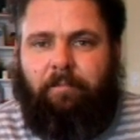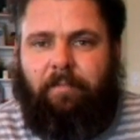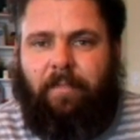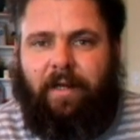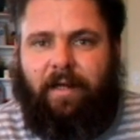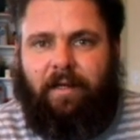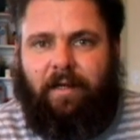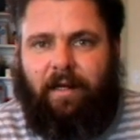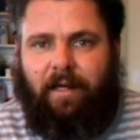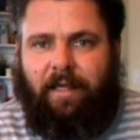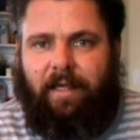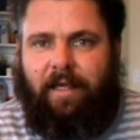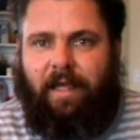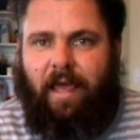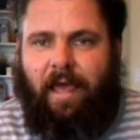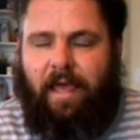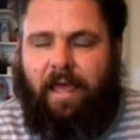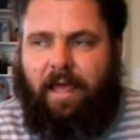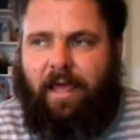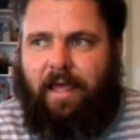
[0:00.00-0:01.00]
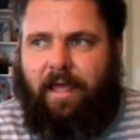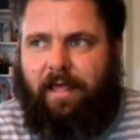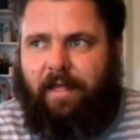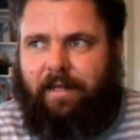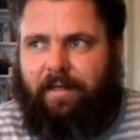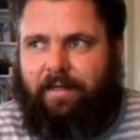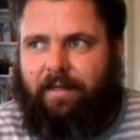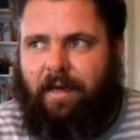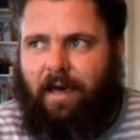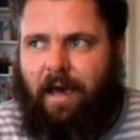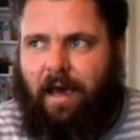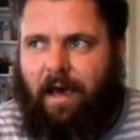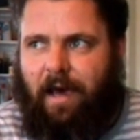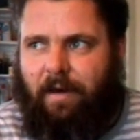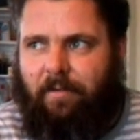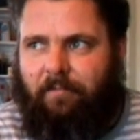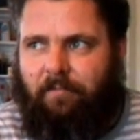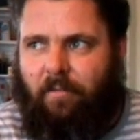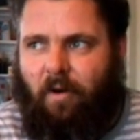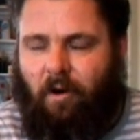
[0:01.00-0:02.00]
Medically and
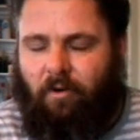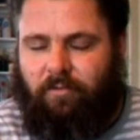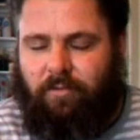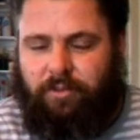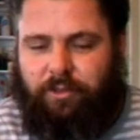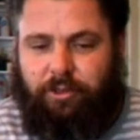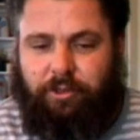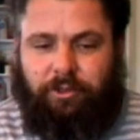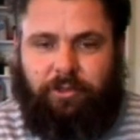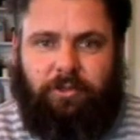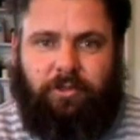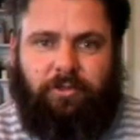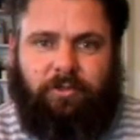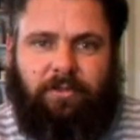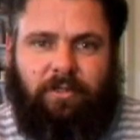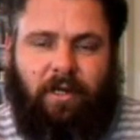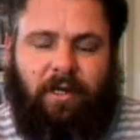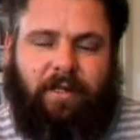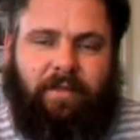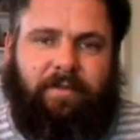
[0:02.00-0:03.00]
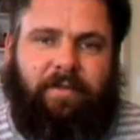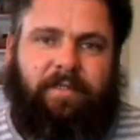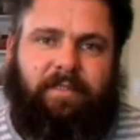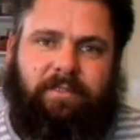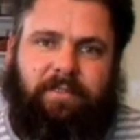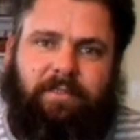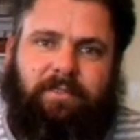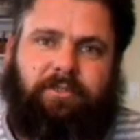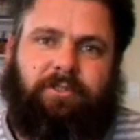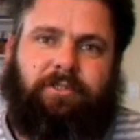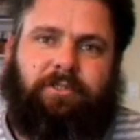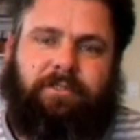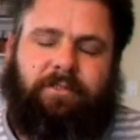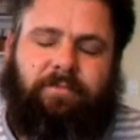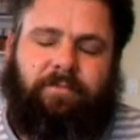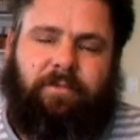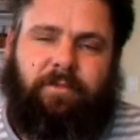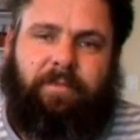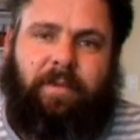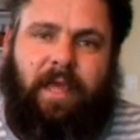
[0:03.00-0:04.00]
on the surgical side of things, the
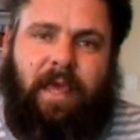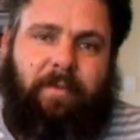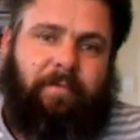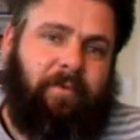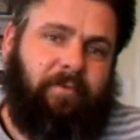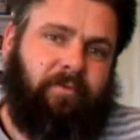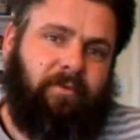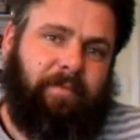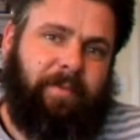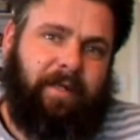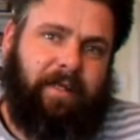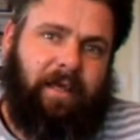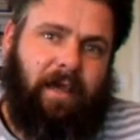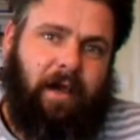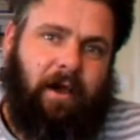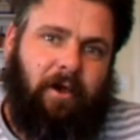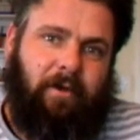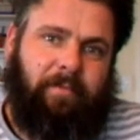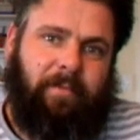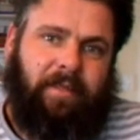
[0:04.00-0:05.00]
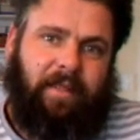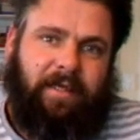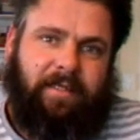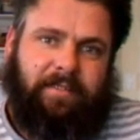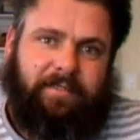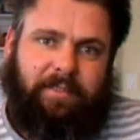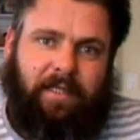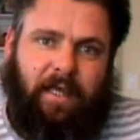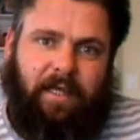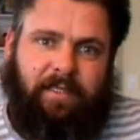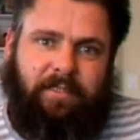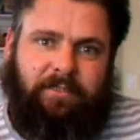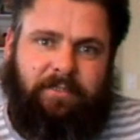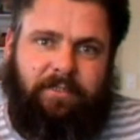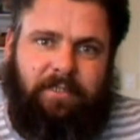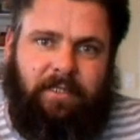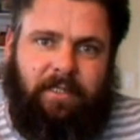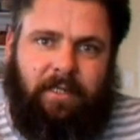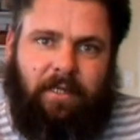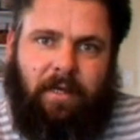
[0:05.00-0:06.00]
surgeon would be happy for me to go home at that stage,
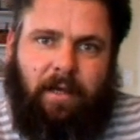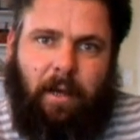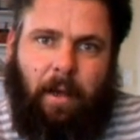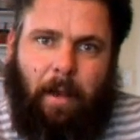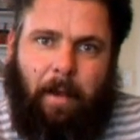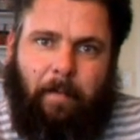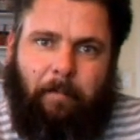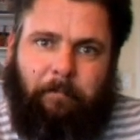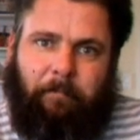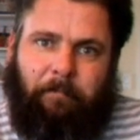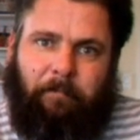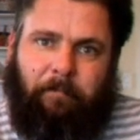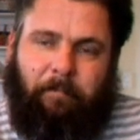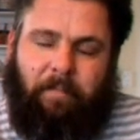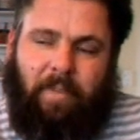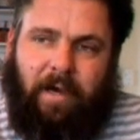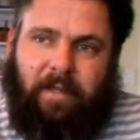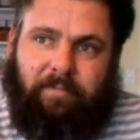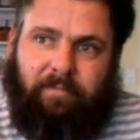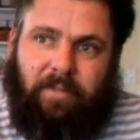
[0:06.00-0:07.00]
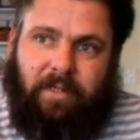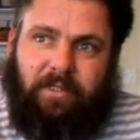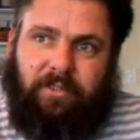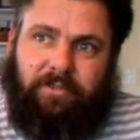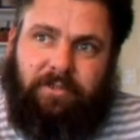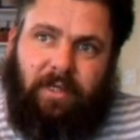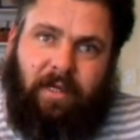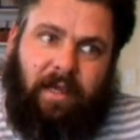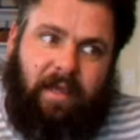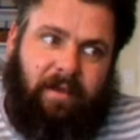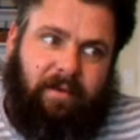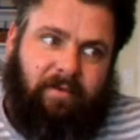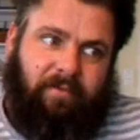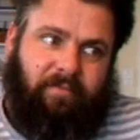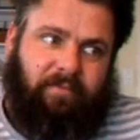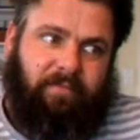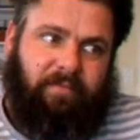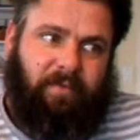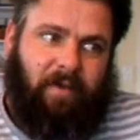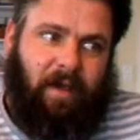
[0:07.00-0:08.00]
but because I have